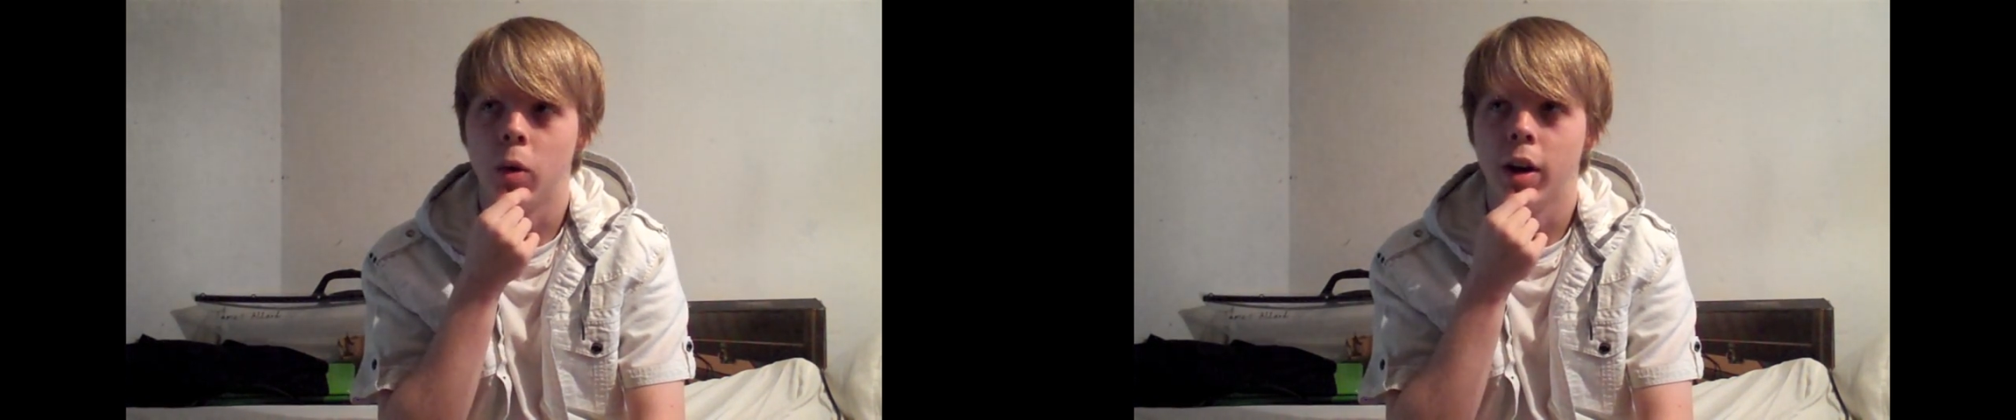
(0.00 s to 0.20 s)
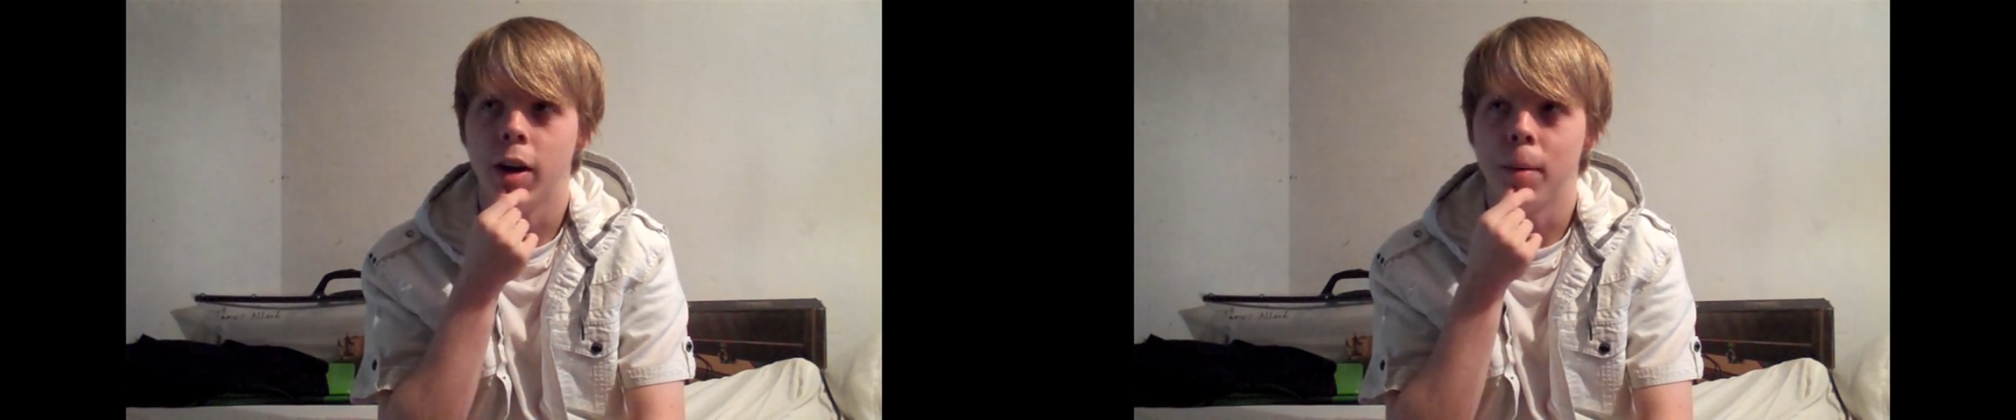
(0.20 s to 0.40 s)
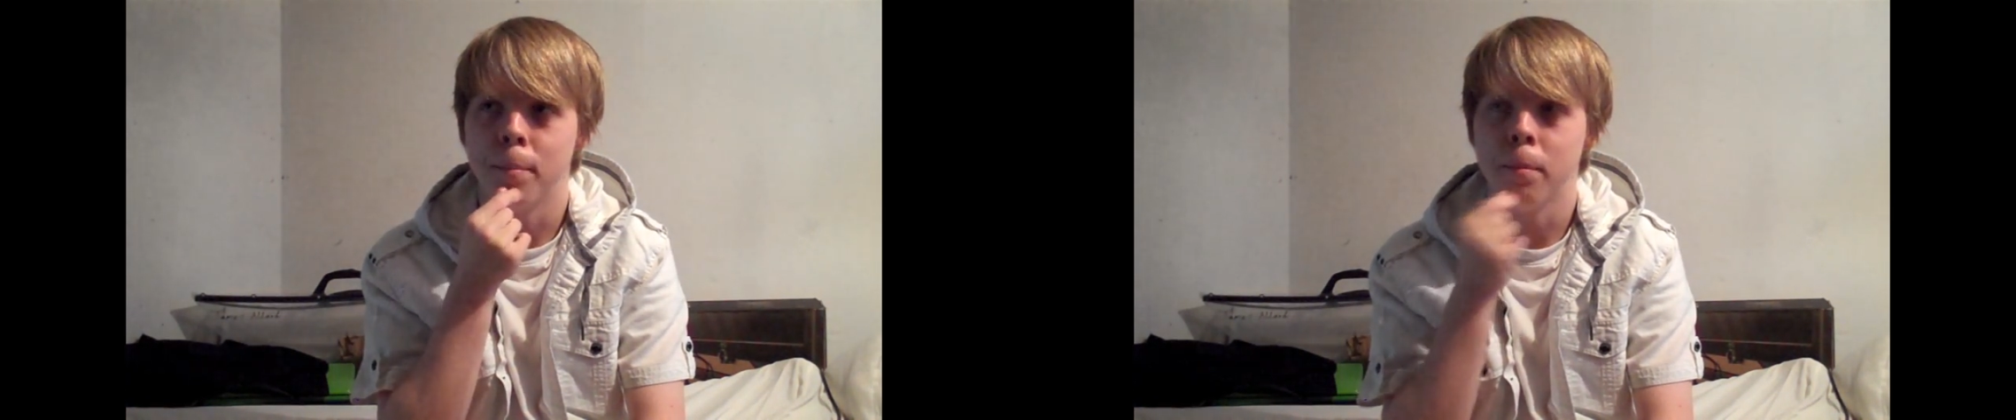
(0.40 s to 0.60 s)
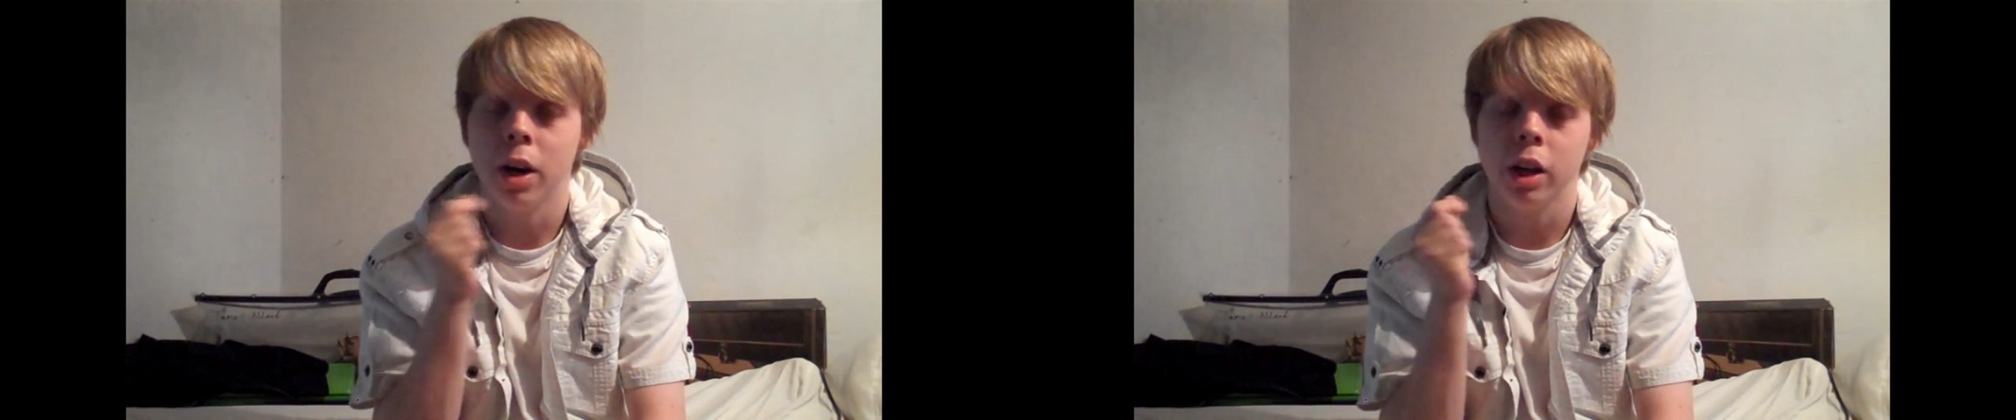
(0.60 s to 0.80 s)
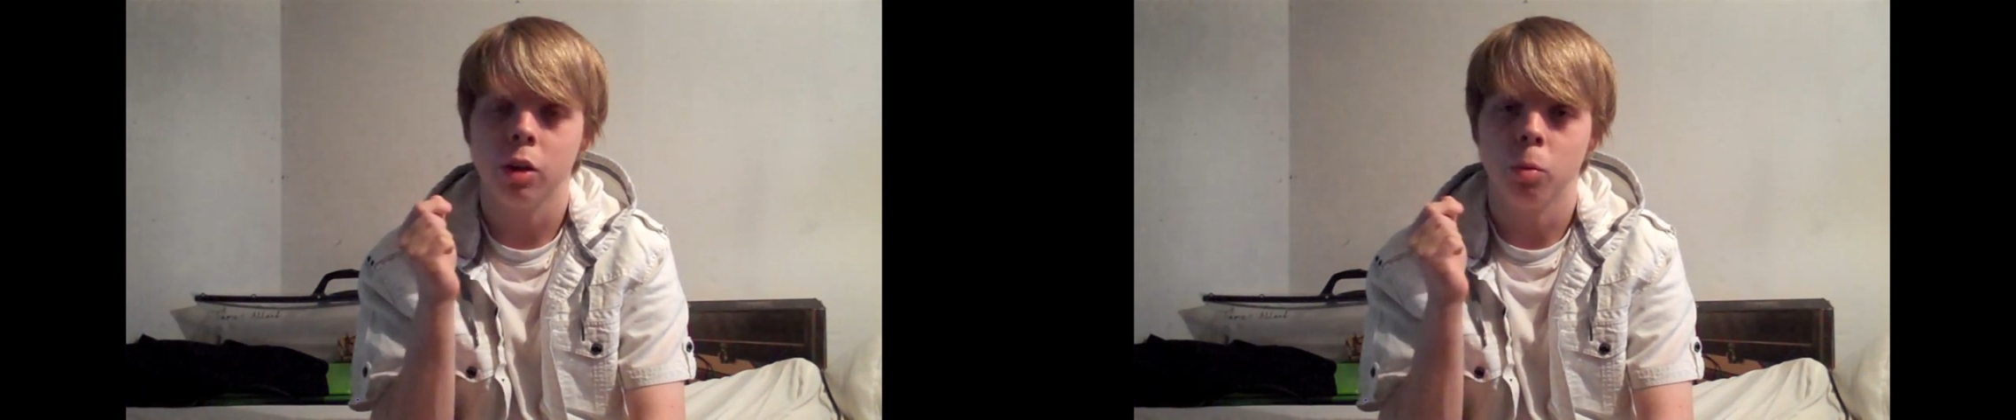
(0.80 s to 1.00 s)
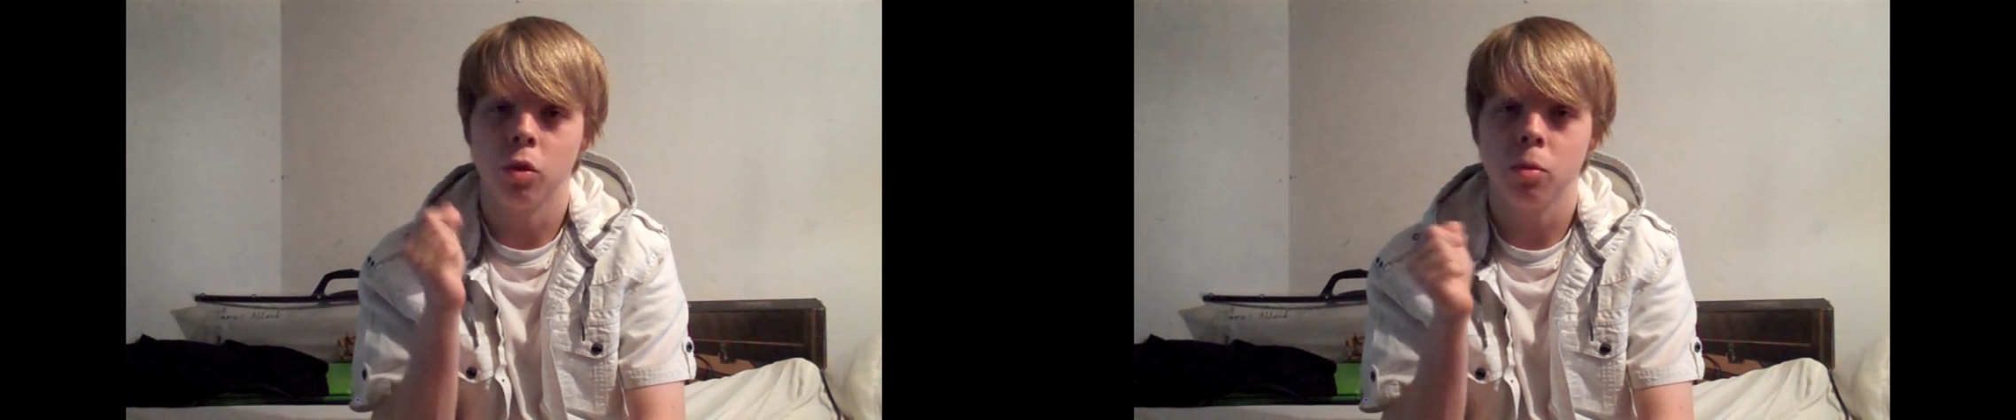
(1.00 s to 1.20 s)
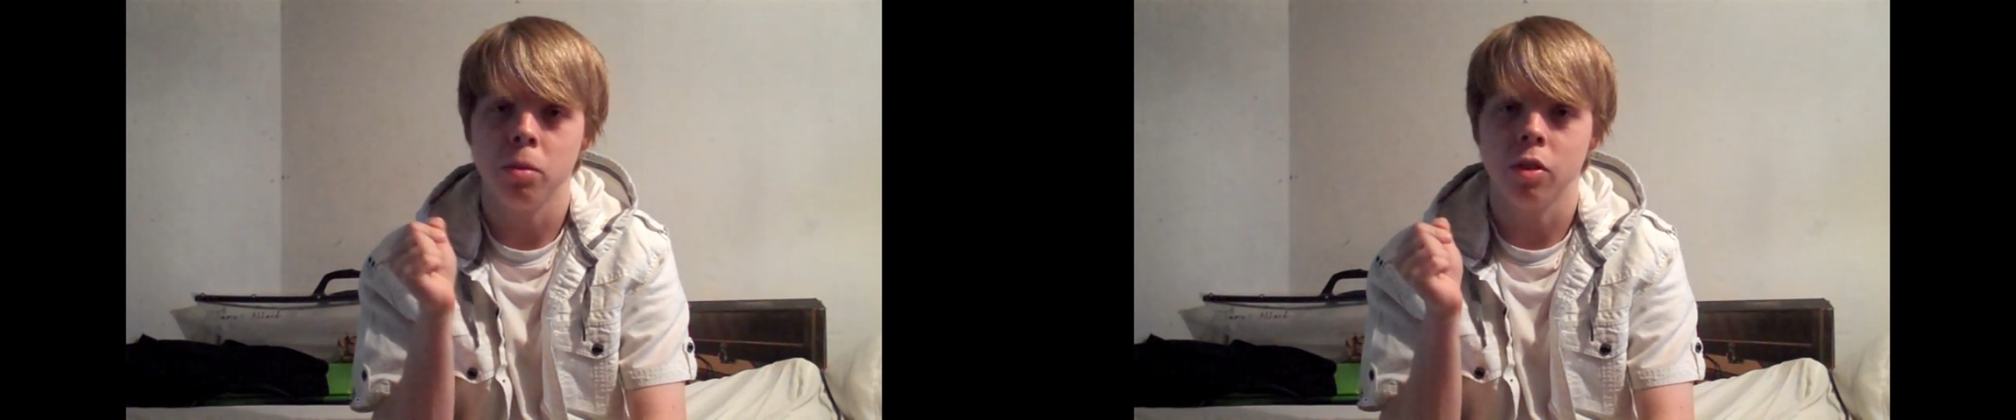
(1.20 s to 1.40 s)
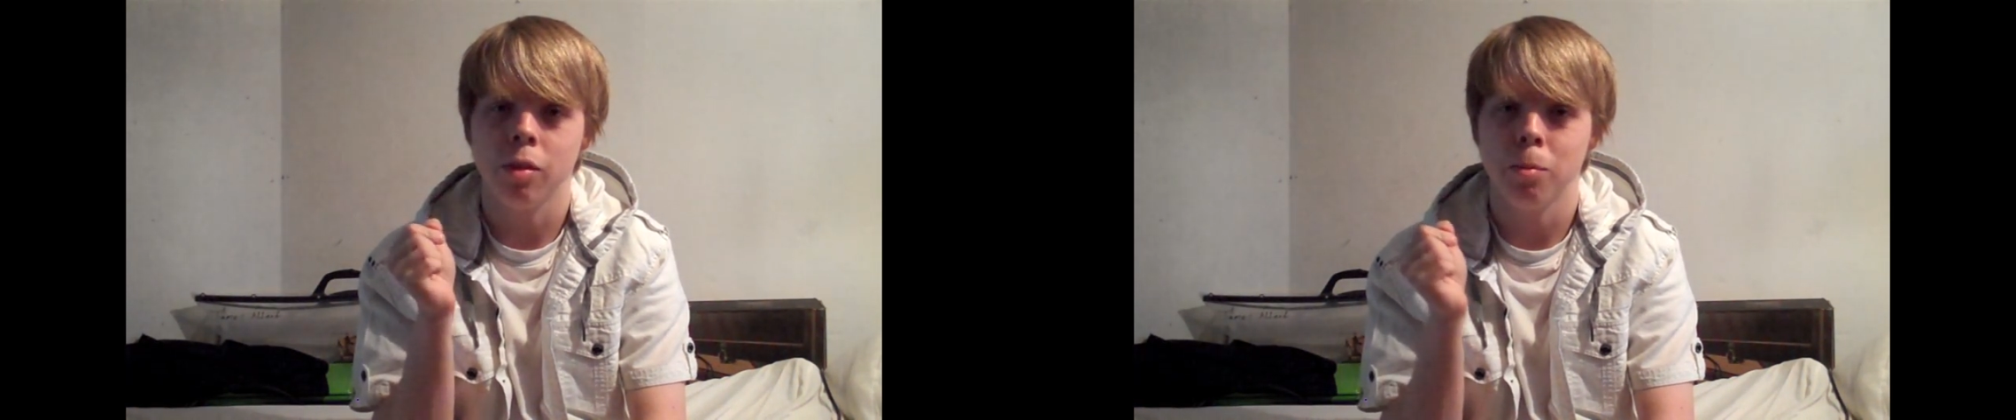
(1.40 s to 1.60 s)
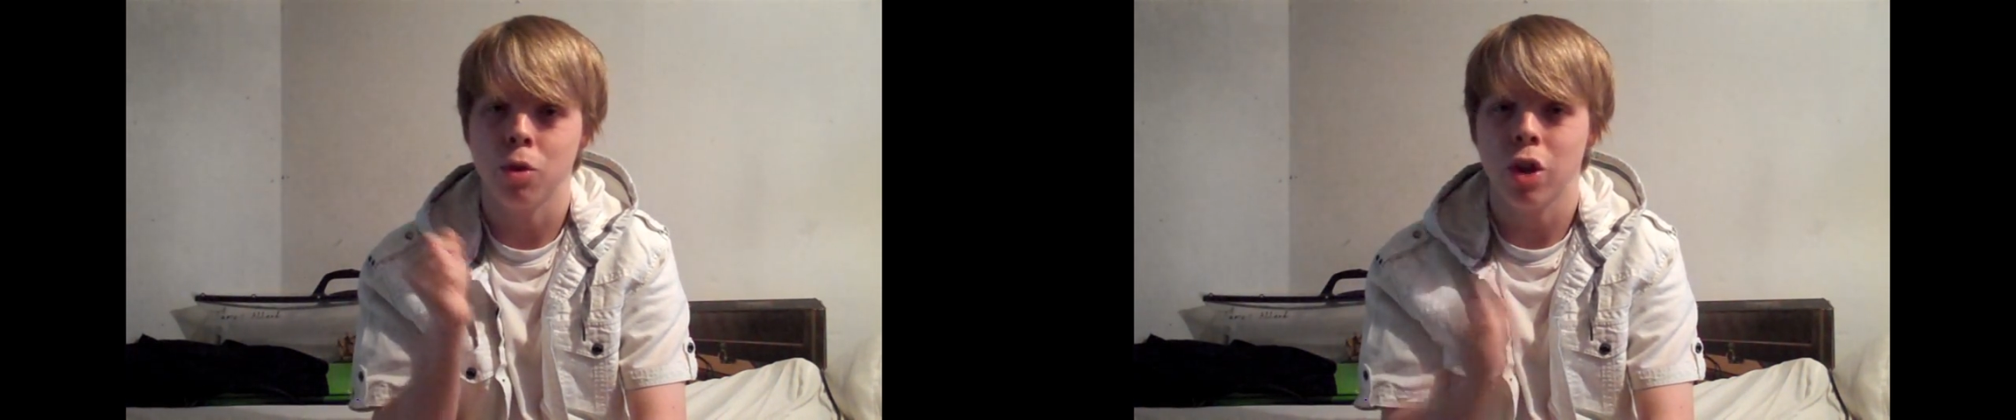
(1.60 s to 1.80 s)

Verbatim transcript: Um, Mike wanted me to give him a